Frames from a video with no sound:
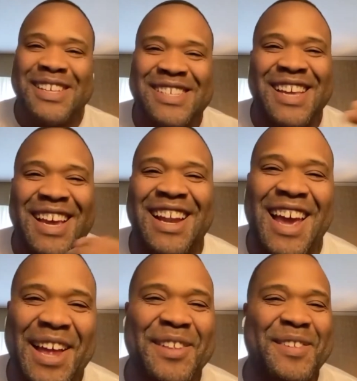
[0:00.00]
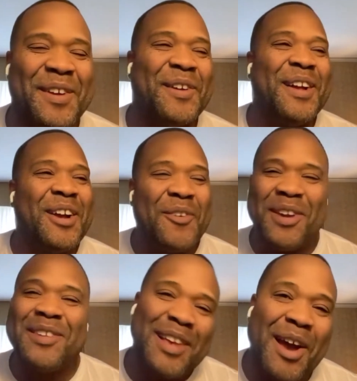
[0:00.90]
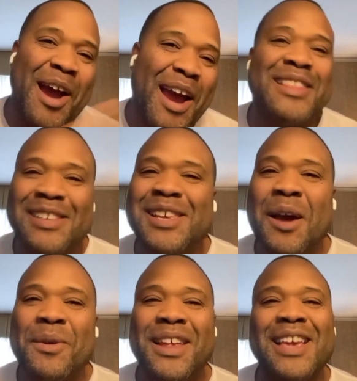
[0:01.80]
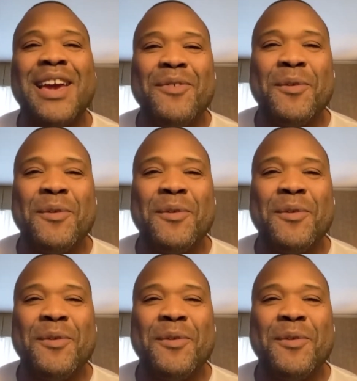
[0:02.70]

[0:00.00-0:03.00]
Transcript: say that, so we just like, "All right, this time we're gonna give you